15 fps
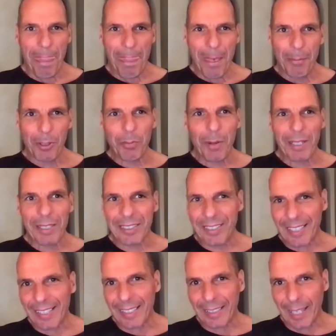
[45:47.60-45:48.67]
Most Marxists
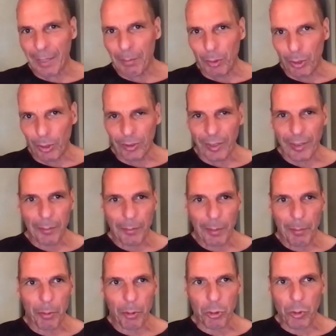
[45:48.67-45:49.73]
think that I am not, that I'm a
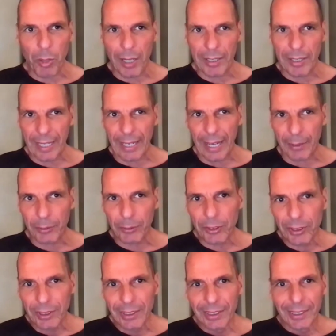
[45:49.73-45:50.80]
bourgeois sellout,
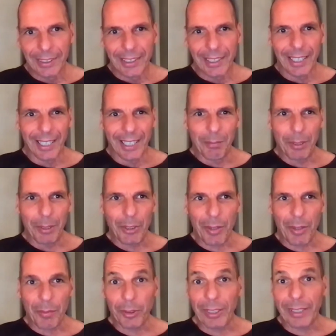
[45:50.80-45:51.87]
because
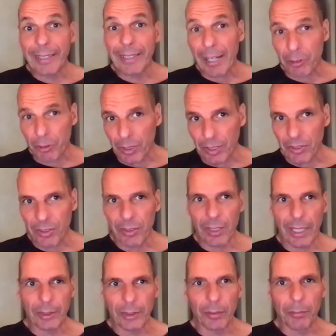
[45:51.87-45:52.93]
I'm not a reductionist.
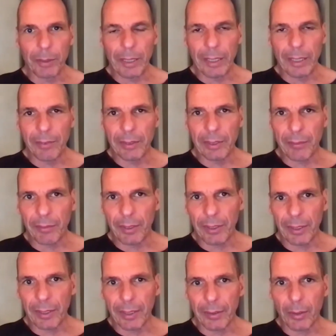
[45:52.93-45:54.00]
I don't believe that
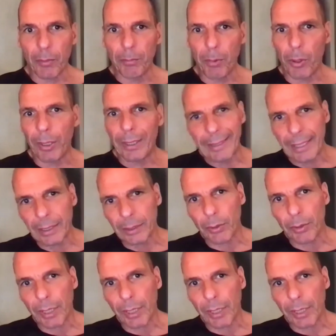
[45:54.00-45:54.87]
everything can boil down to the